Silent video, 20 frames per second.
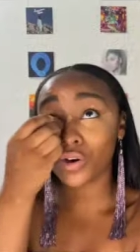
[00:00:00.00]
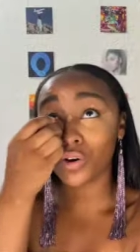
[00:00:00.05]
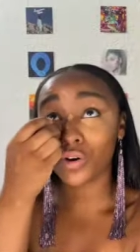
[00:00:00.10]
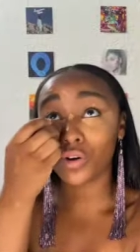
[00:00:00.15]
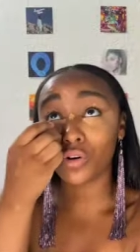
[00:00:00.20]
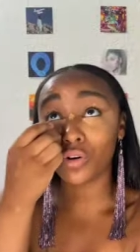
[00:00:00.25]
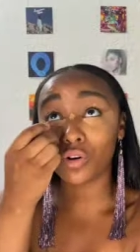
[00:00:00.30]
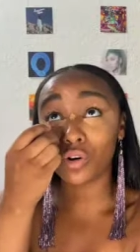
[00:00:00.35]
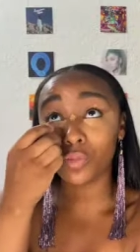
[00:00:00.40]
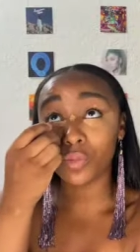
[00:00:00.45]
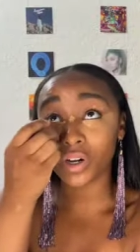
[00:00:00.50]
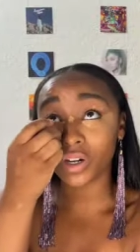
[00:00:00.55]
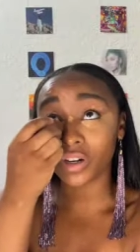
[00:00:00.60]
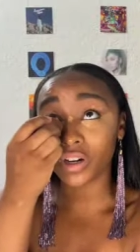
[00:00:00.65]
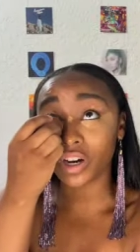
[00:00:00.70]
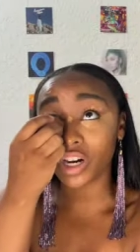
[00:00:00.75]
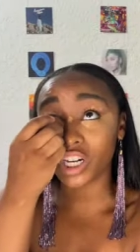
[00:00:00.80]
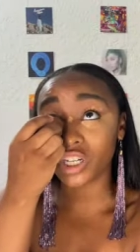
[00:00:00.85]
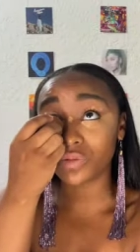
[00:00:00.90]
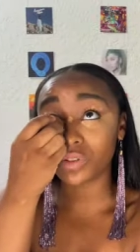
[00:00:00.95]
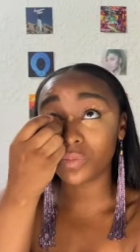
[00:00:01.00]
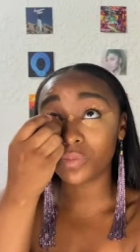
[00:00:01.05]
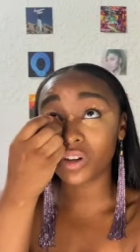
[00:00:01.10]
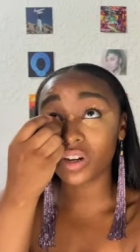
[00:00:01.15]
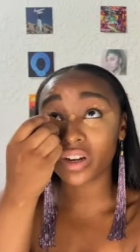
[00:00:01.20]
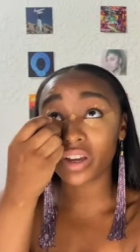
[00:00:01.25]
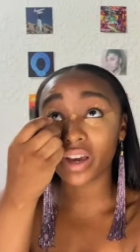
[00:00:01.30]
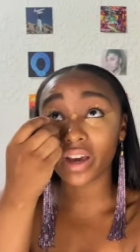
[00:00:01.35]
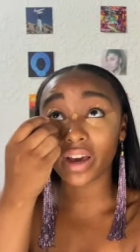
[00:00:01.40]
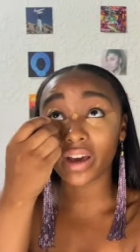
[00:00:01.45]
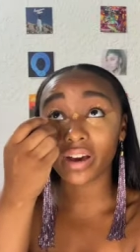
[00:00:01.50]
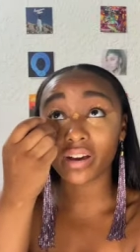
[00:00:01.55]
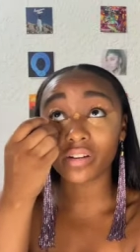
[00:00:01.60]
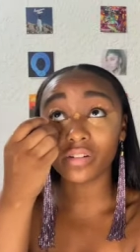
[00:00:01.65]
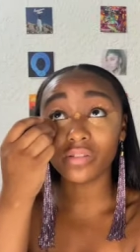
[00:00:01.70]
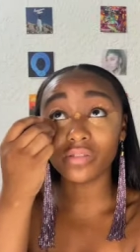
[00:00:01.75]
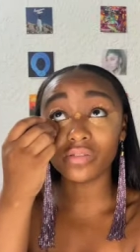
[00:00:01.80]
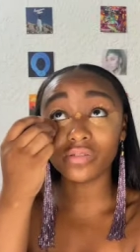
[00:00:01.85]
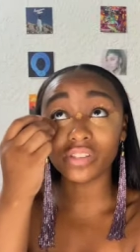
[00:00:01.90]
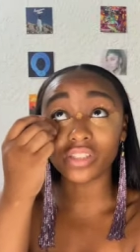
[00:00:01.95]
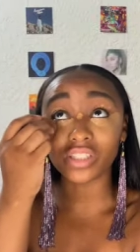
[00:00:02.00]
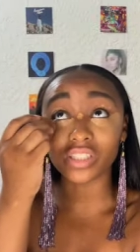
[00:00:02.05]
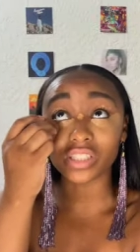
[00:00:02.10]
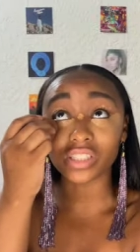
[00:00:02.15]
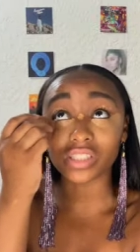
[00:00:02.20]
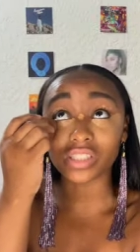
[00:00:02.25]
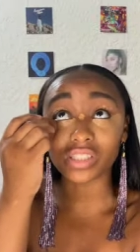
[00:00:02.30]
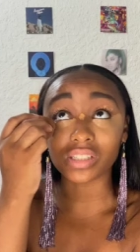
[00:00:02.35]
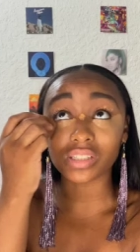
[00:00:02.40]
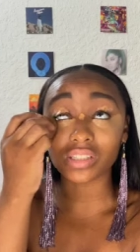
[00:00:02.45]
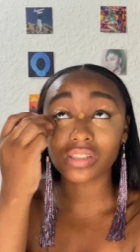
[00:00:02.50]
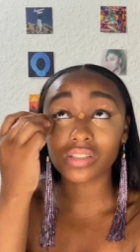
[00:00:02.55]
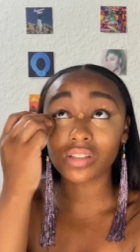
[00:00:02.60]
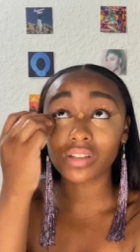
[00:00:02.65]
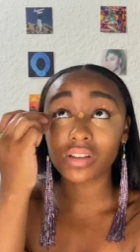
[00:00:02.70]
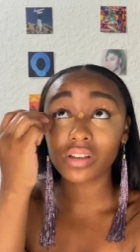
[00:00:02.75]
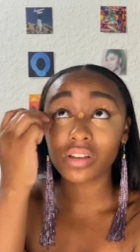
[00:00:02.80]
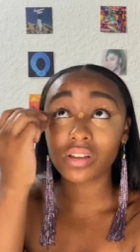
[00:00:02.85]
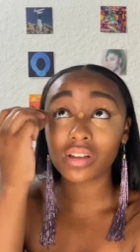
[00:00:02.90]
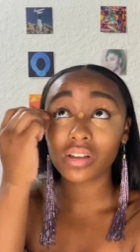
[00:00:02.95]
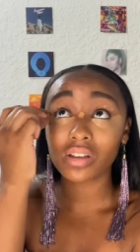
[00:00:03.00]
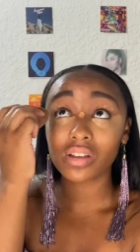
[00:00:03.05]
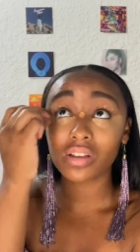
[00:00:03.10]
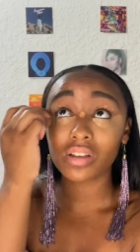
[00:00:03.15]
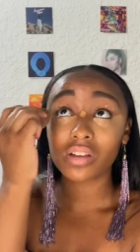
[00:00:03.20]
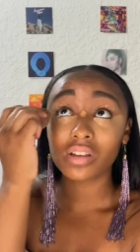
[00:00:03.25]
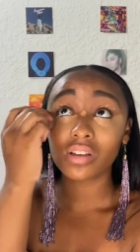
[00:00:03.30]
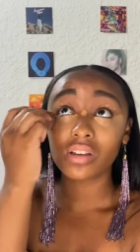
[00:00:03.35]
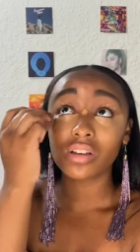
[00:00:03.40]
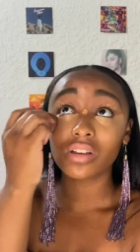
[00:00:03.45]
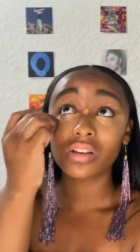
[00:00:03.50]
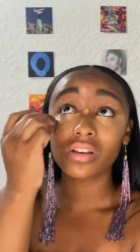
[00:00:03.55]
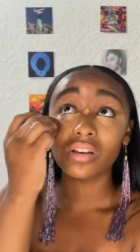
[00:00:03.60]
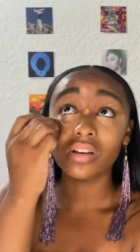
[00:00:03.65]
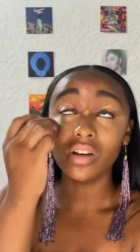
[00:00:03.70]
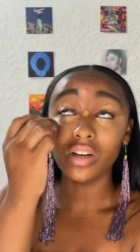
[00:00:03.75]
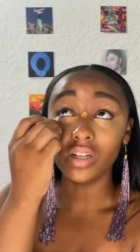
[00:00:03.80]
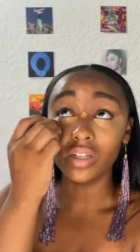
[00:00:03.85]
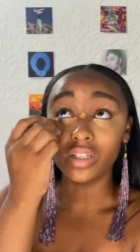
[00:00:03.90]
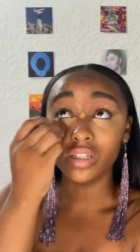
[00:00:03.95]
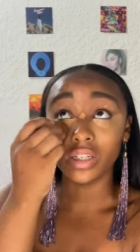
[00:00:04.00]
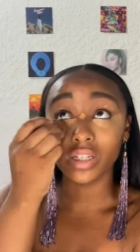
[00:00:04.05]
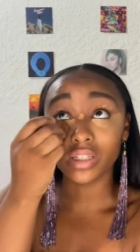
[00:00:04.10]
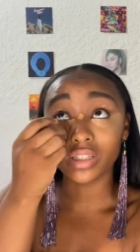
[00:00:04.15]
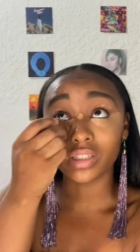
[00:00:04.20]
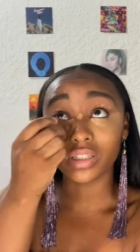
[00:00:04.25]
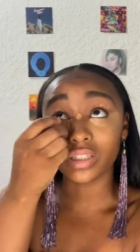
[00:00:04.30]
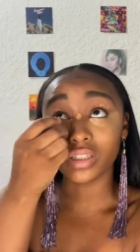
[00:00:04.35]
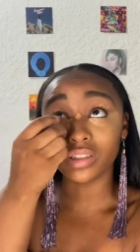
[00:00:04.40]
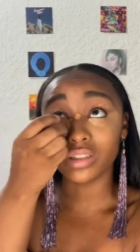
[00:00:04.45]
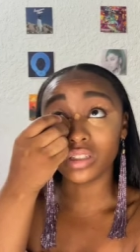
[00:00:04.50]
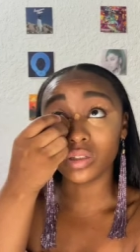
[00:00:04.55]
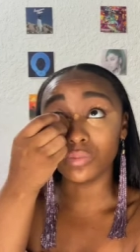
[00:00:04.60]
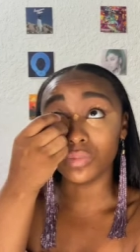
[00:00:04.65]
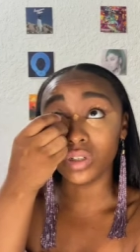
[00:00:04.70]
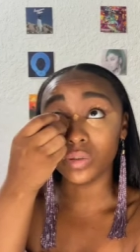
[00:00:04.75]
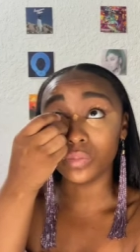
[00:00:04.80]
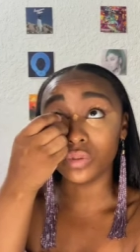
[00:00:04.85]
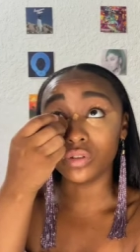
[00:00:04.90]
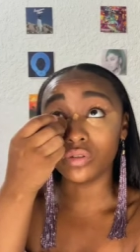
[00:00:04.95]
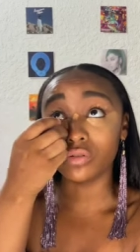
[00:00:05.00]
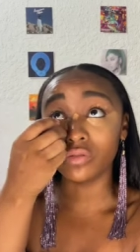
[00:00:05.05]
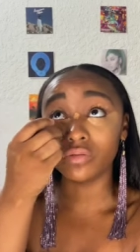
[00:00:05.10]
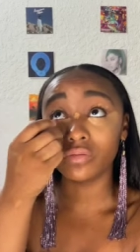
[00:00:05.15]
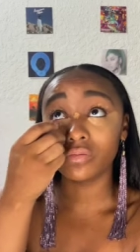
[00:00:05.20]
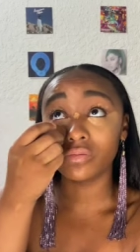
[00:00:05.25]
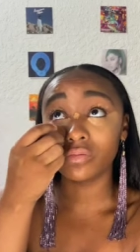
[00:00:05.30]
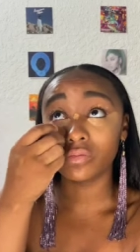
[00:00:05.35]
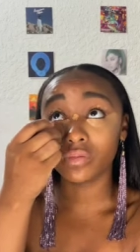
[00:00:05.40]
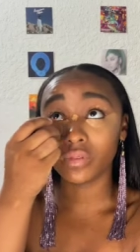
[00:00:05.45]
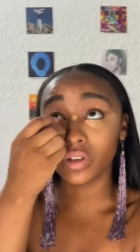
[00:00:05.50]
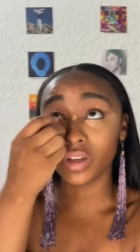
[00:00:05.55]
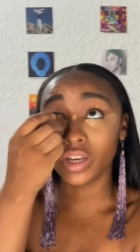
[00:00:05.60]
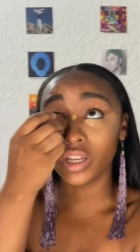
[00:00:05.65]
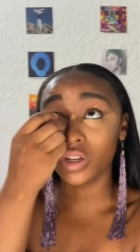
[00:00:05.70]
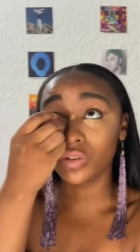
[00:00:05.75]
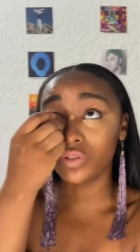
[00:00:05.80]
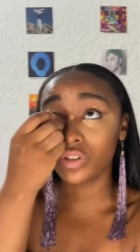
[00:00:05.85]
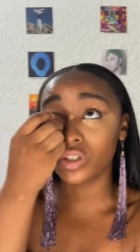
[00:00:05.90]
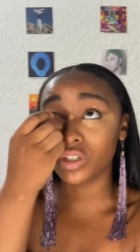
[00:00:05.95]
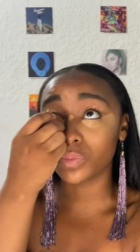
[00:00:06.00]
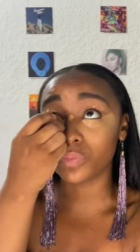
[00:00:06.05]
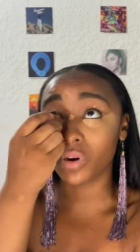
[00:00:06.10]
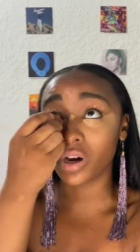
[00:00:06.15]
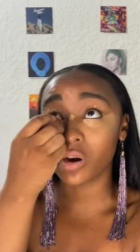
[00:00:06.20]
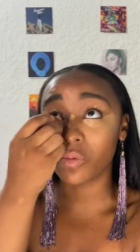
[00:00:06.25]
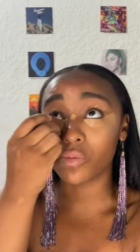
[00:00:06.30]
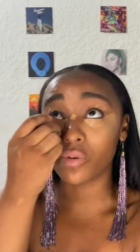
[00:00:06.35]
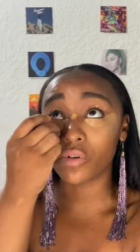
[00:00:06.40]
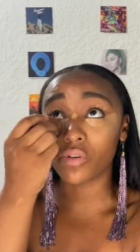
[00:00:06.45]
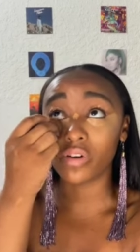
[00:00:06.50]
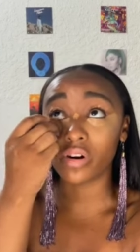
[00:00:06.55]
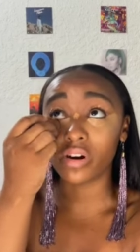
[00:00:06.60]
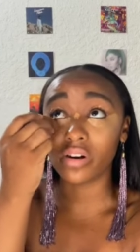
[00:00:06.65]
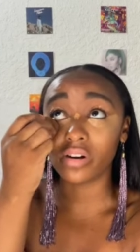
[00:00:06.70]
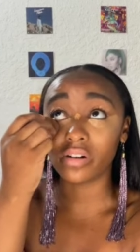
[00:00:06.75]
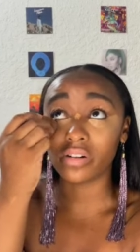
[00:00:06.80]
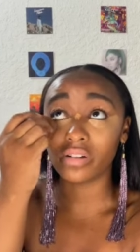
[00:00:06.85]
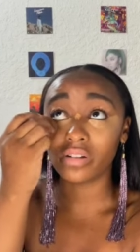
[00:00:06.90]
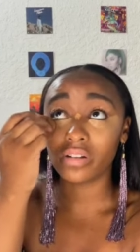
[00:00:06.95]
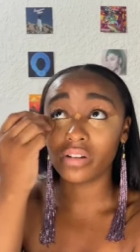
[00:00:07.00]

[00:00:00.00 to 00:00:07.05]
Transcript: Oh my gosh! Remember, a cat was just addicted to Bibble. And it was just popcorn.